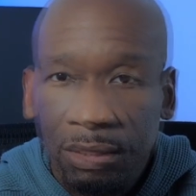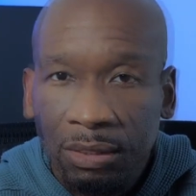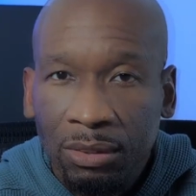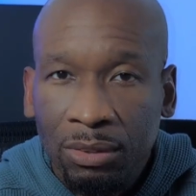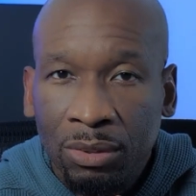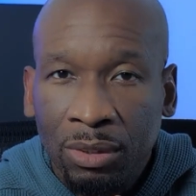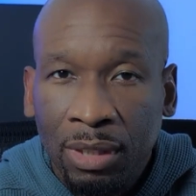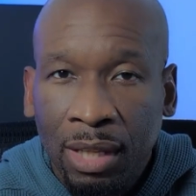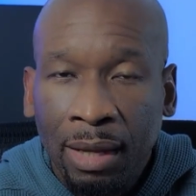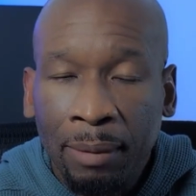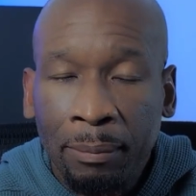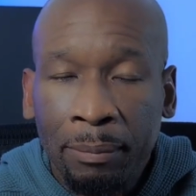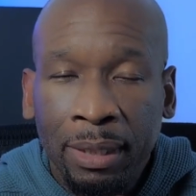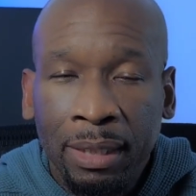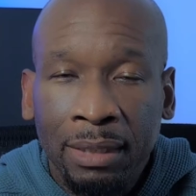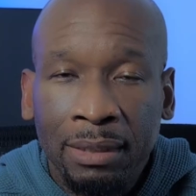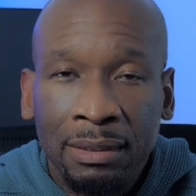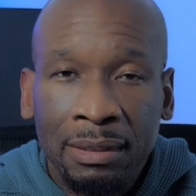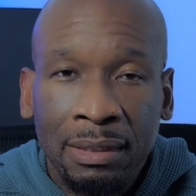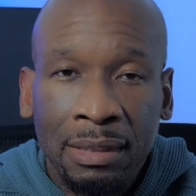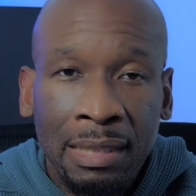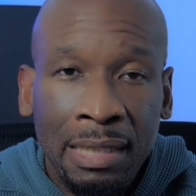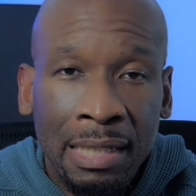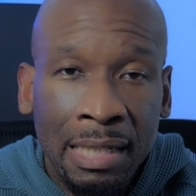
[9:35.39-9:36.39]
So that
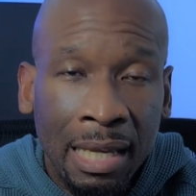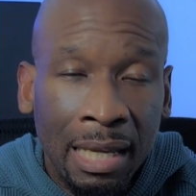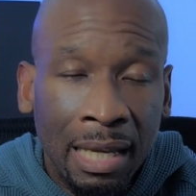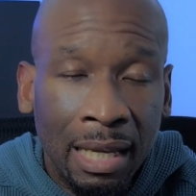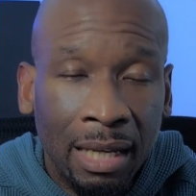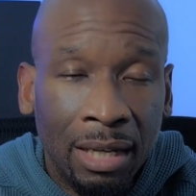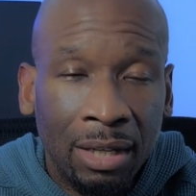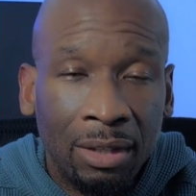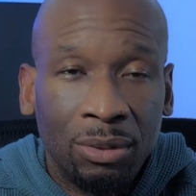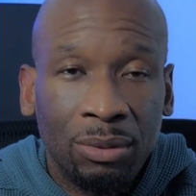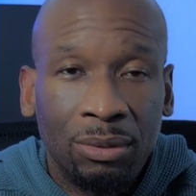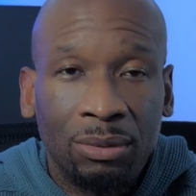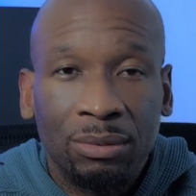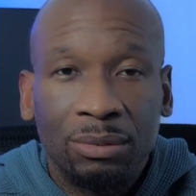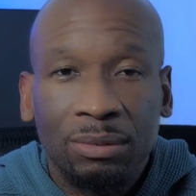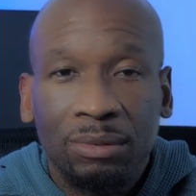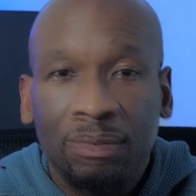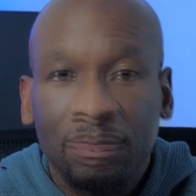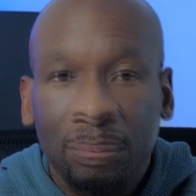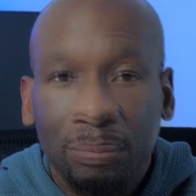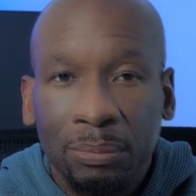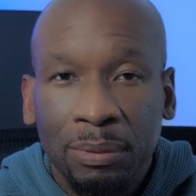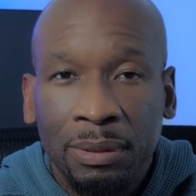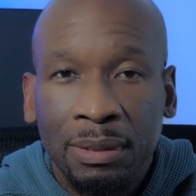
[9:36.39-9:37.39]
means now,
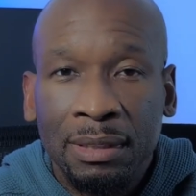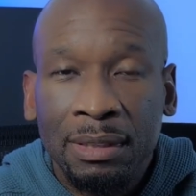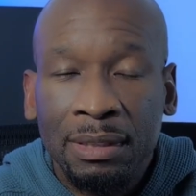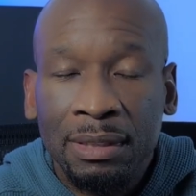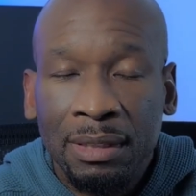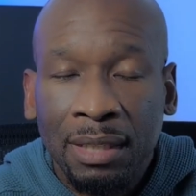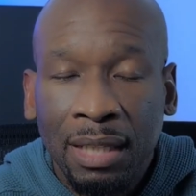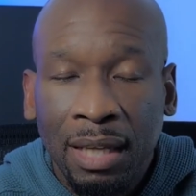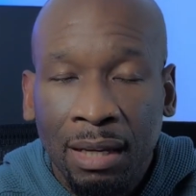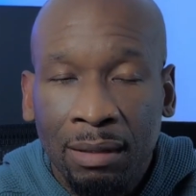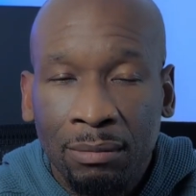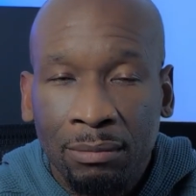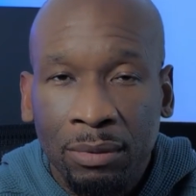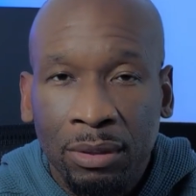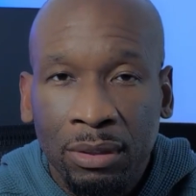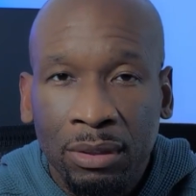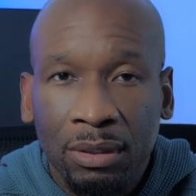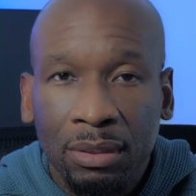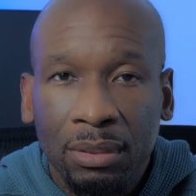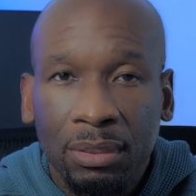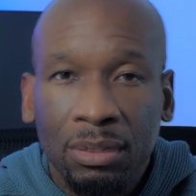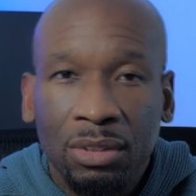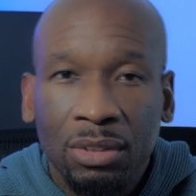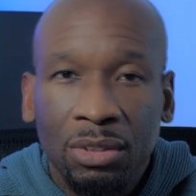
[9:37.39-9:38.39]
with this camera,
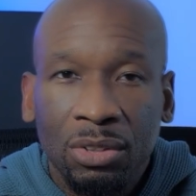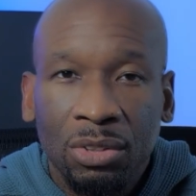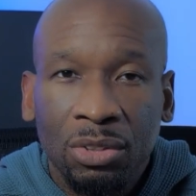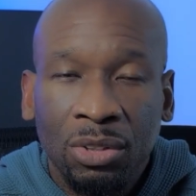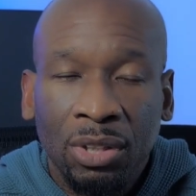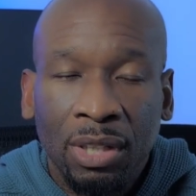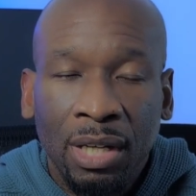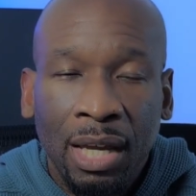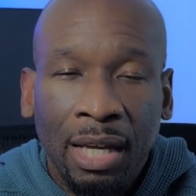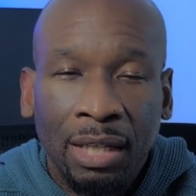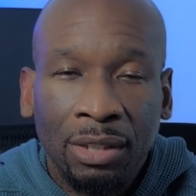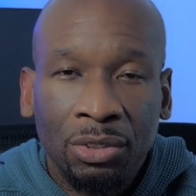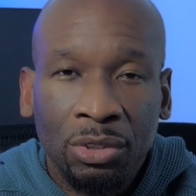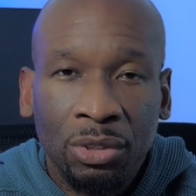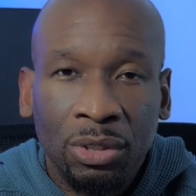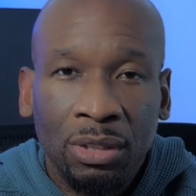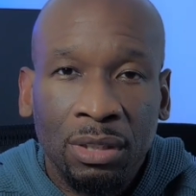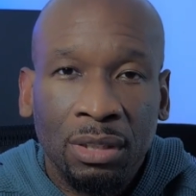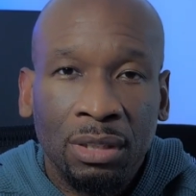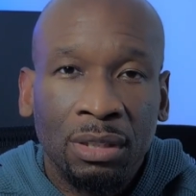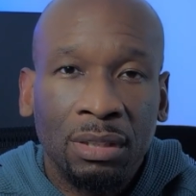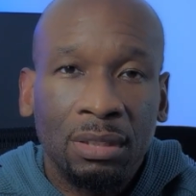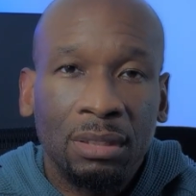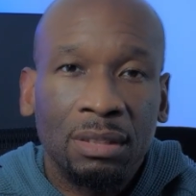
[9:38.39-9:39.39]
you can
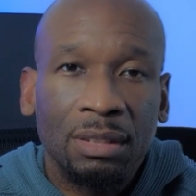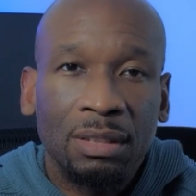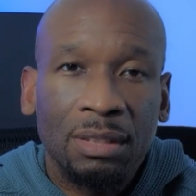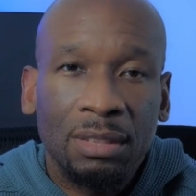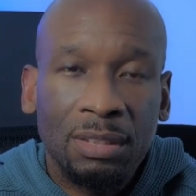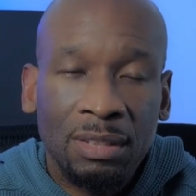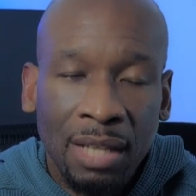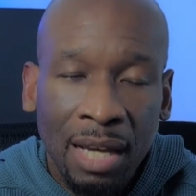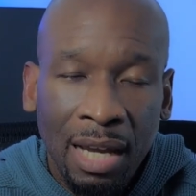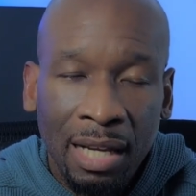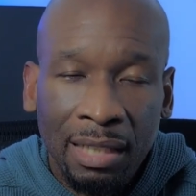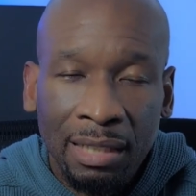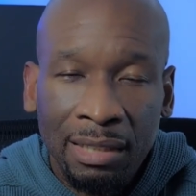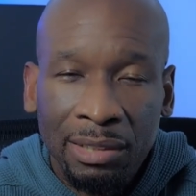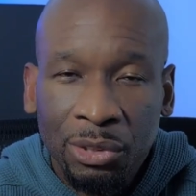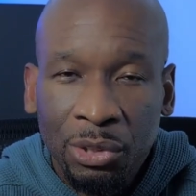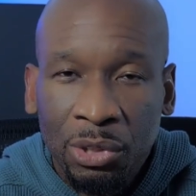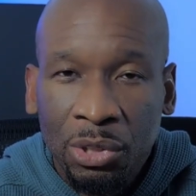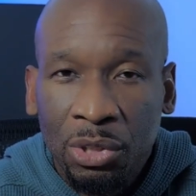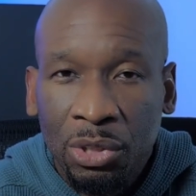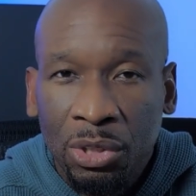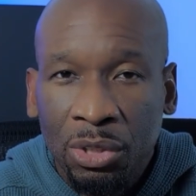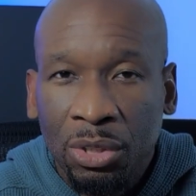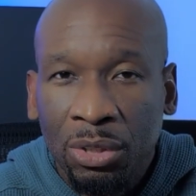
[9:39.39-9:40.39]
actually sign
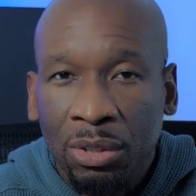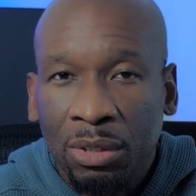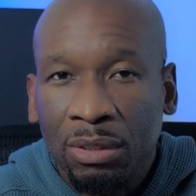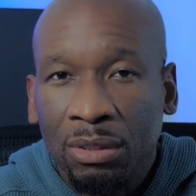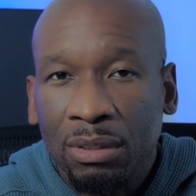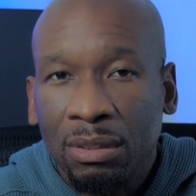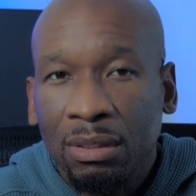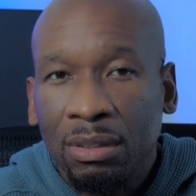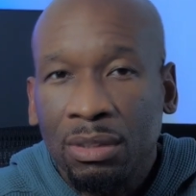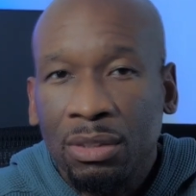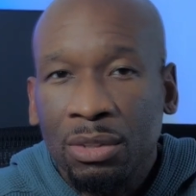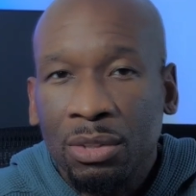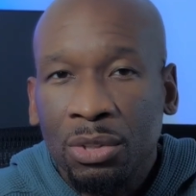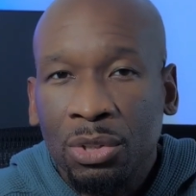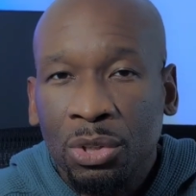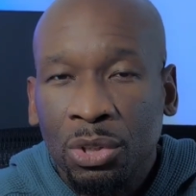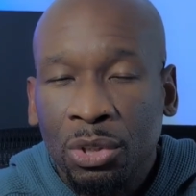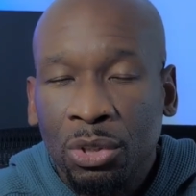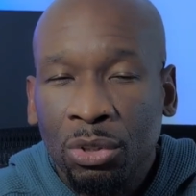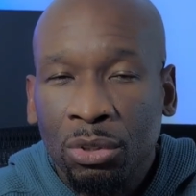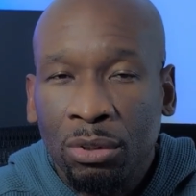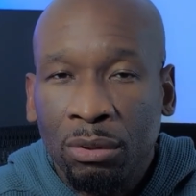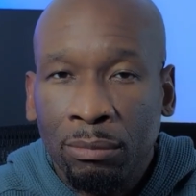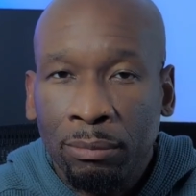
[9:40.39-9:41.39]
into your
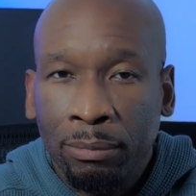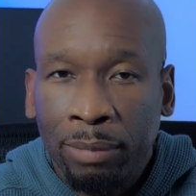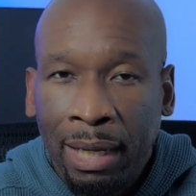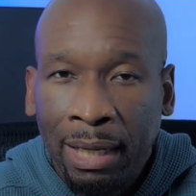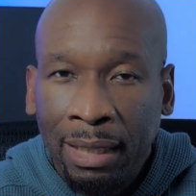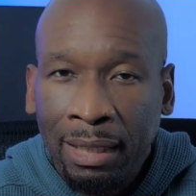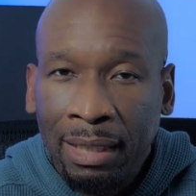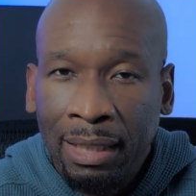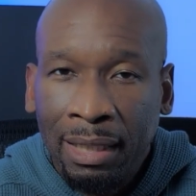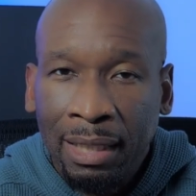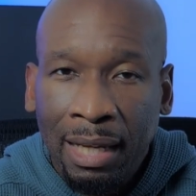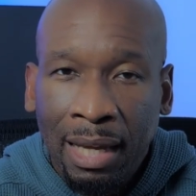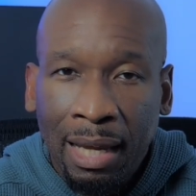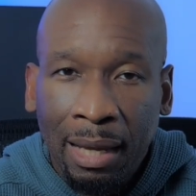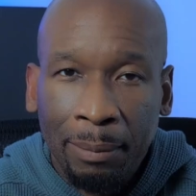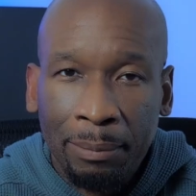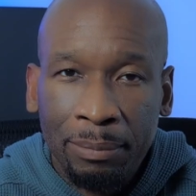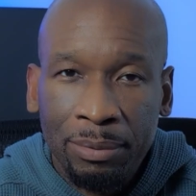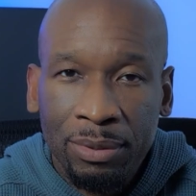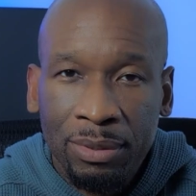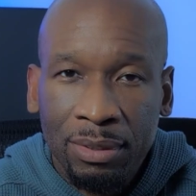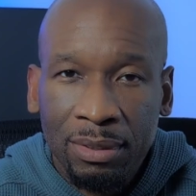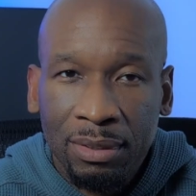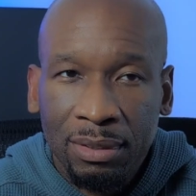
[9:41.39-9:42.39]
secure banking
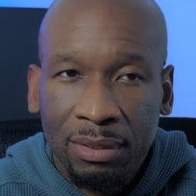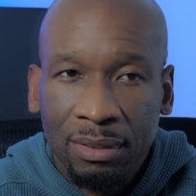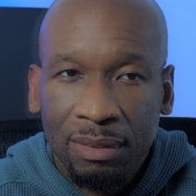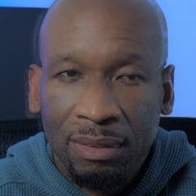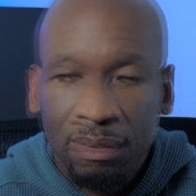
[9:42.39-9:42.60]
apps.